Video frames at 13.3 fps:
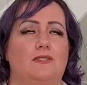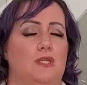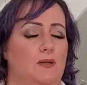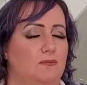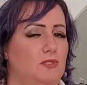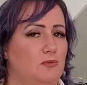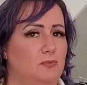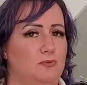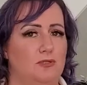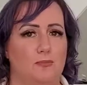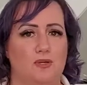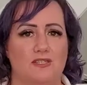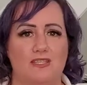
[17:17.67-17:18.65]
I'm so
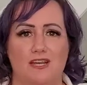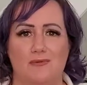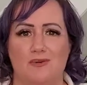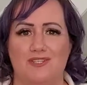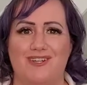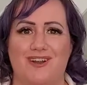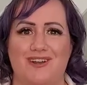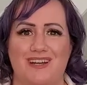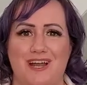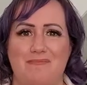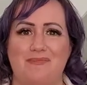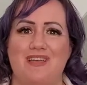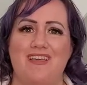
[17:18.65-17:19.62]
super excited. We're starting
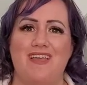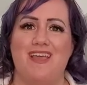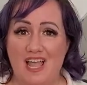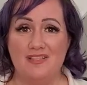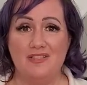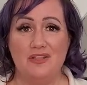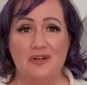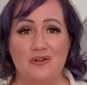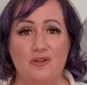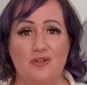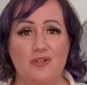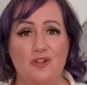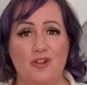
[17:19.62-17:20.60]
up a
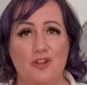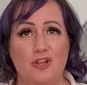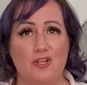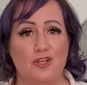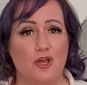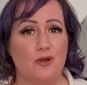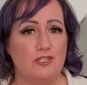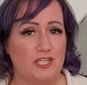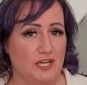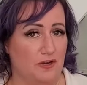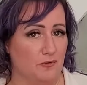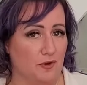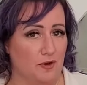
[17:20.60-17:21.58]
little
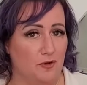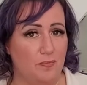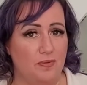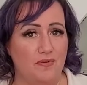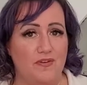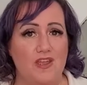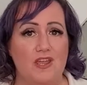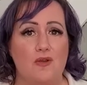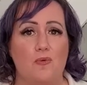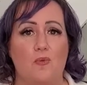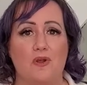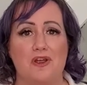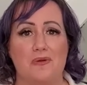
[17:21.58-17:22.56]
coaching group
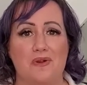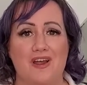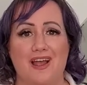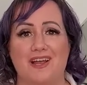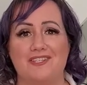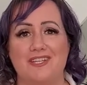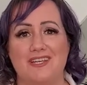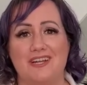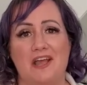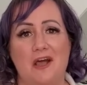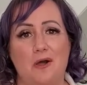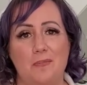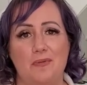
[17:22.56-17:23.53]
where we're actually going to
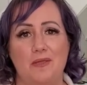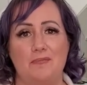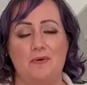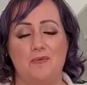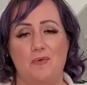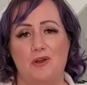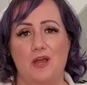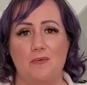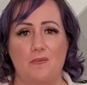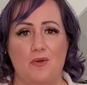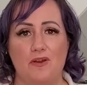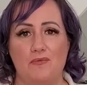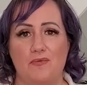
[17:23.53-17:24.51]
help people
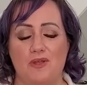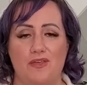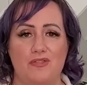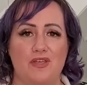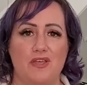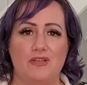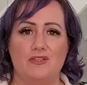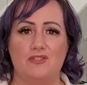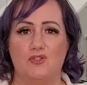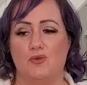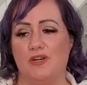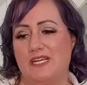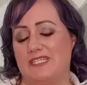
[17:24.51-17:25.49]
one-on-one with
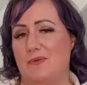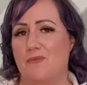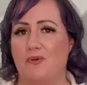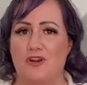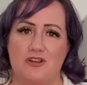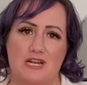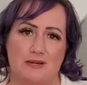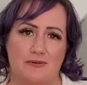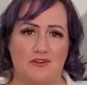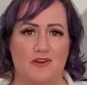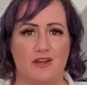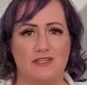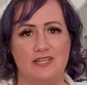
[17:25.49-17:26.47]
stories and where you're at with
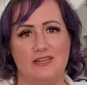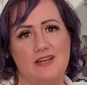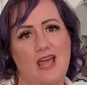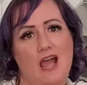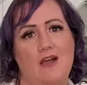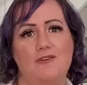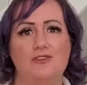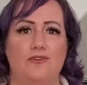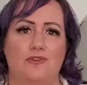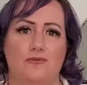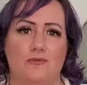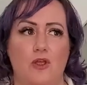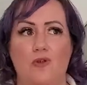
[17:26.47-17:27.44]
your content and how you
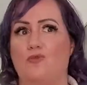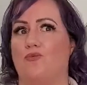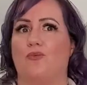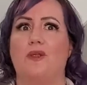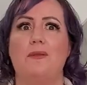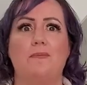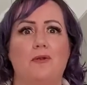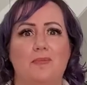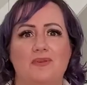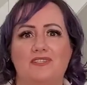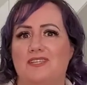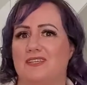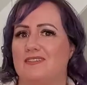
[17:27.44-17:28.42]
can
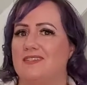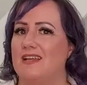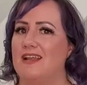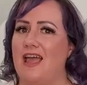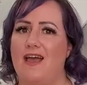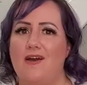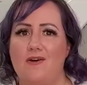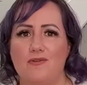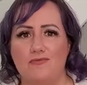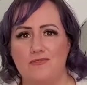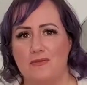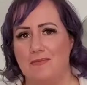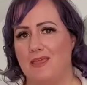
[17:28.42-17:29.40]
repurpose this and how
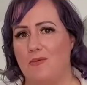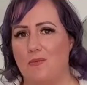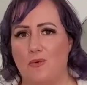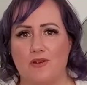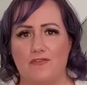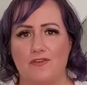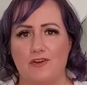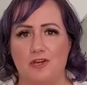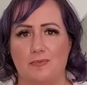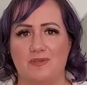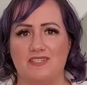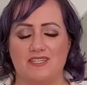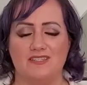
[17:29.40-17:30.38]
to make it work for your
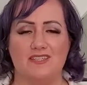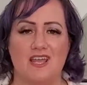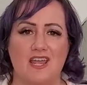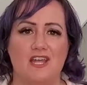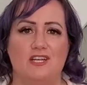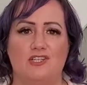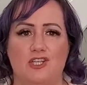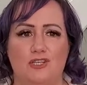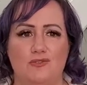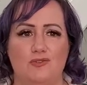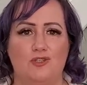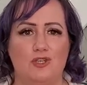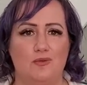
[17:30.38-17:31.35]
business.
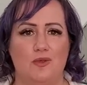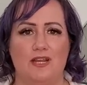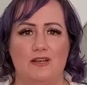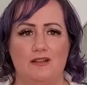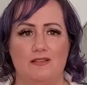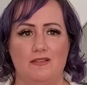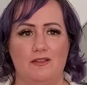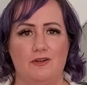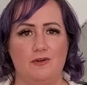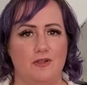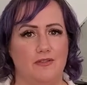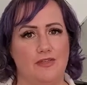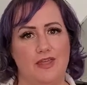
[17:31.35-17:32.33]
Just doing
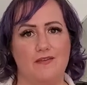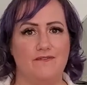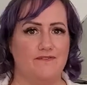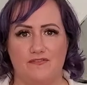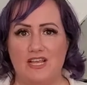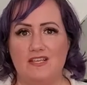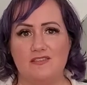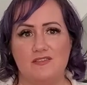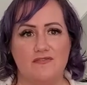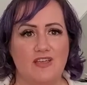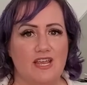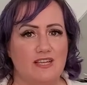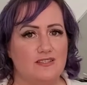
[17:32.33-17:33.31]
literal like
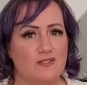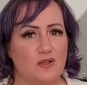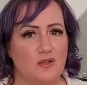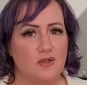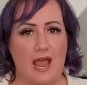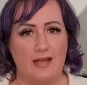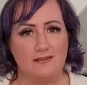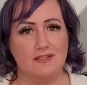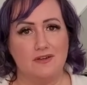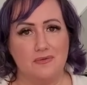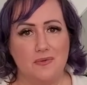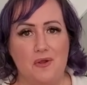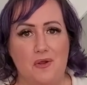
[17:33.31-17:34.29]
face-to-face as a
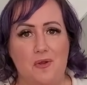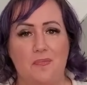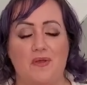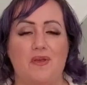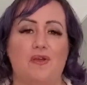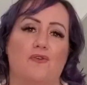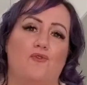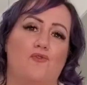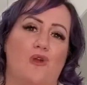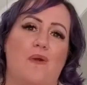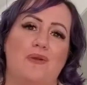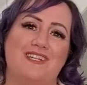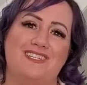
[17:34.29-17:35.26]
group,
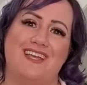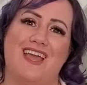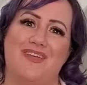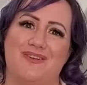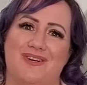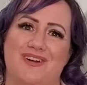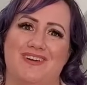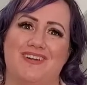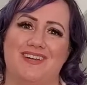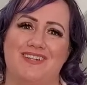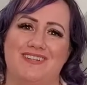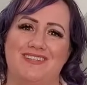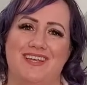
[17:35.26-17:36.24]
growing together
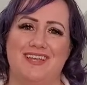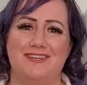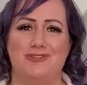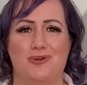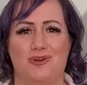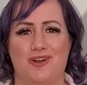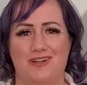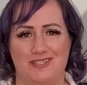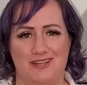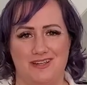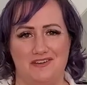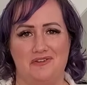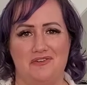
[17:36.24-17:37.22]
to get your
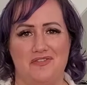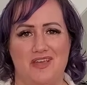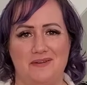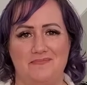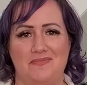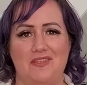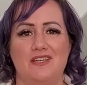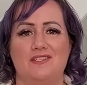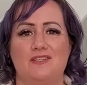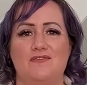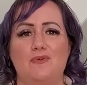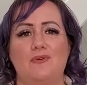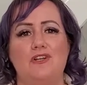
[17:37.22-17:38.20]
content out online.
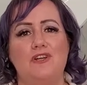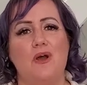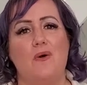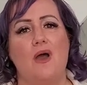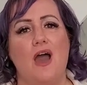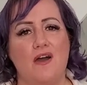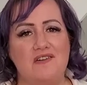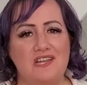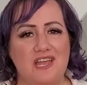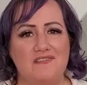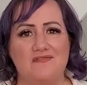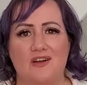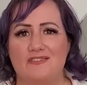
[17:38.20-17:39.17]
So if you want to know how to
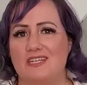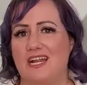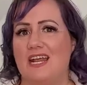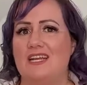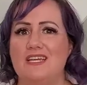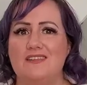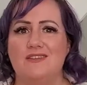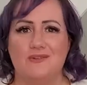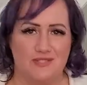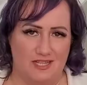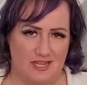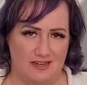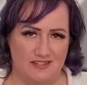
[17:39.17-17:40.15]
get involved in any of
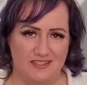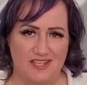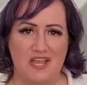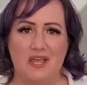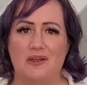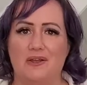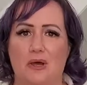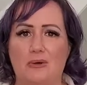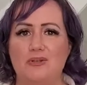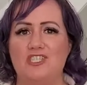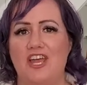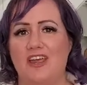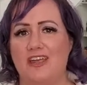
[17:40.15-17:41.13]
those things, go
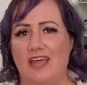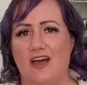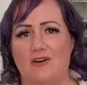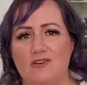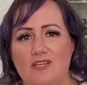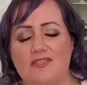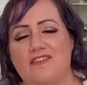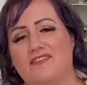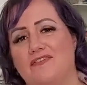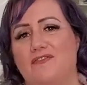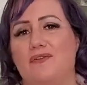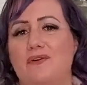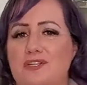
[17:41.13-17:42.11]
check out the
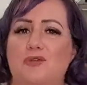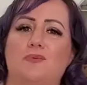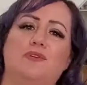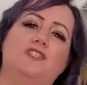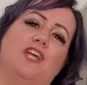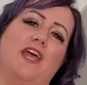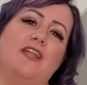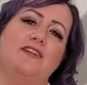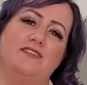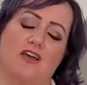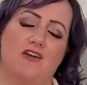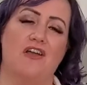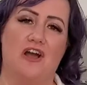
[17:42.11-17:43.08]

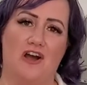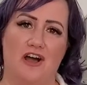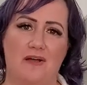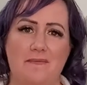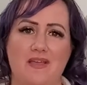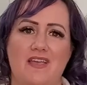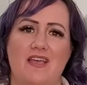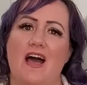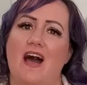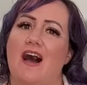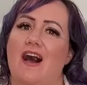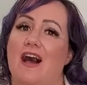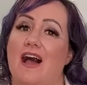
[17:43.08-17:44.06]
virtualgen.com
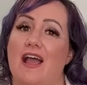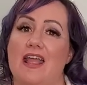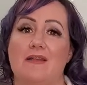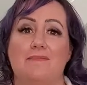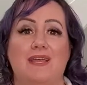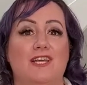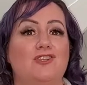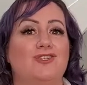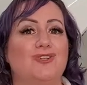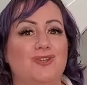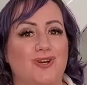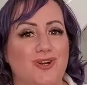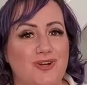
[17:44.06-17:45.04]
and make
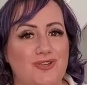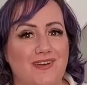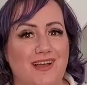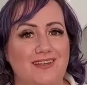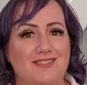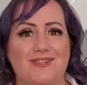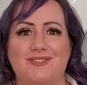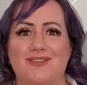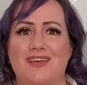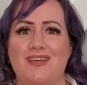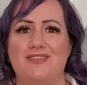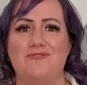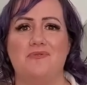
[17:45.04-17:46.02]
sure you guys also
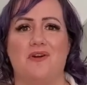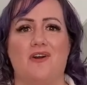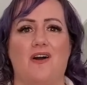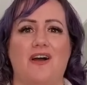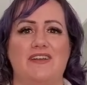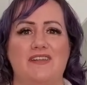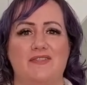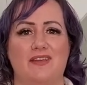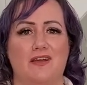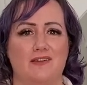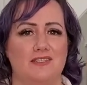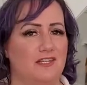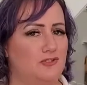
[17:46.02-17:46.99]
that you are on the
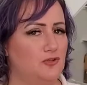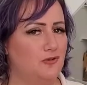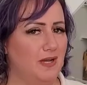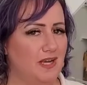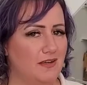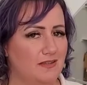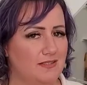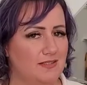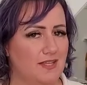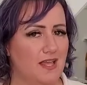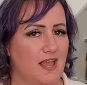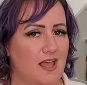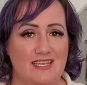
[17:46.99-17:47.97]
Content
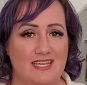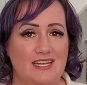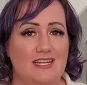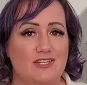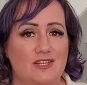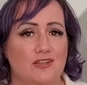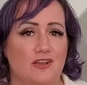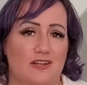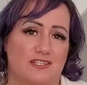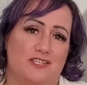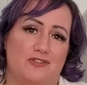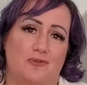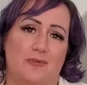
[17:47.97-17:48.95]
Toolbox. Get into the
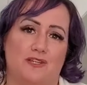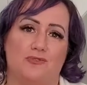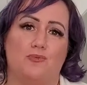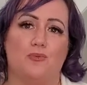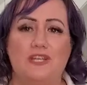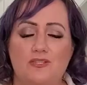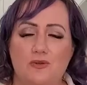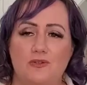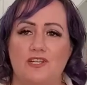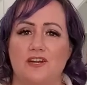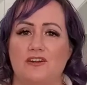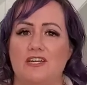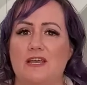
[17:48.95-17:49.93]
Content Toolbox resource
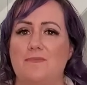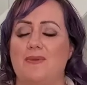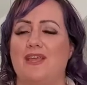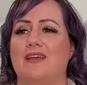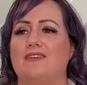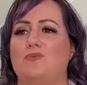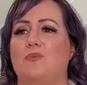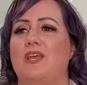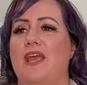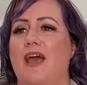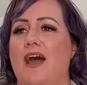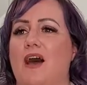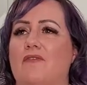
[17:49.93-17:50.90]
area because we
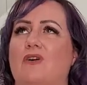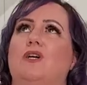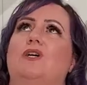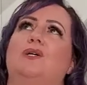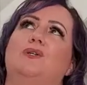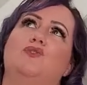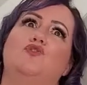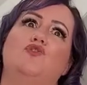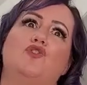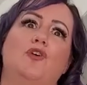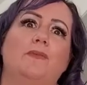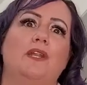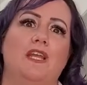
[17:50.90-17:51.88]
have
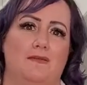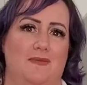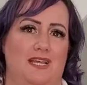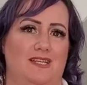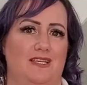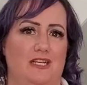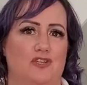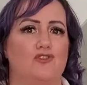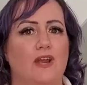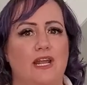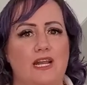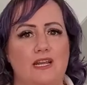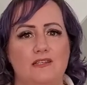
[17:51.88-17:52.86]
so many amazing
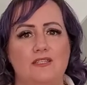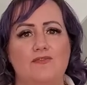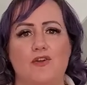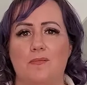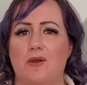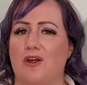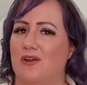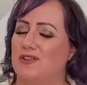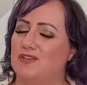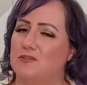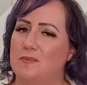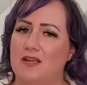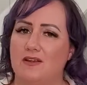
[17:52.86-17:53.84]
trainings from our
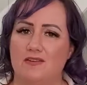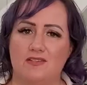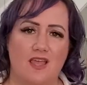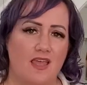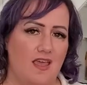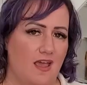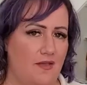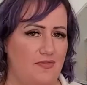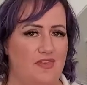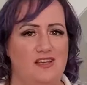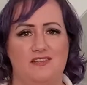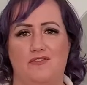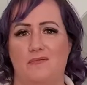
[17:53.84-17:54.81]
other speakers and
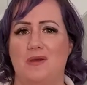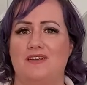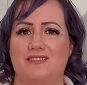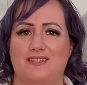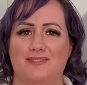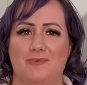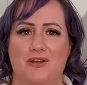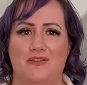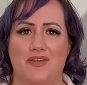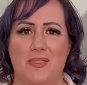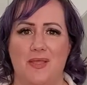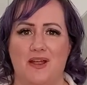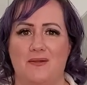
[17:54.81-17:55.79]
things from us as well
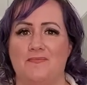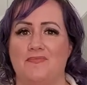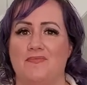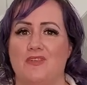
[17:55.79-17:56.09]
in there.